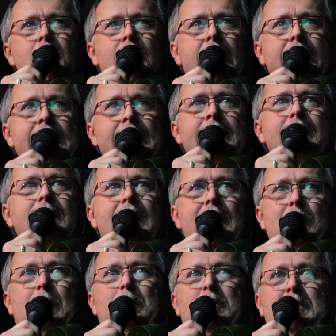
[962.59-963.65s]
honey,
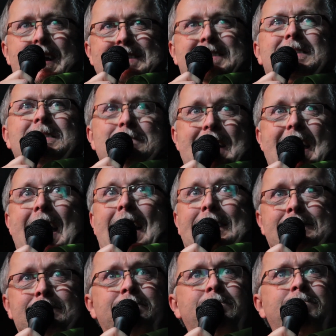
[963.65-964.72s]
I'm a blessed man.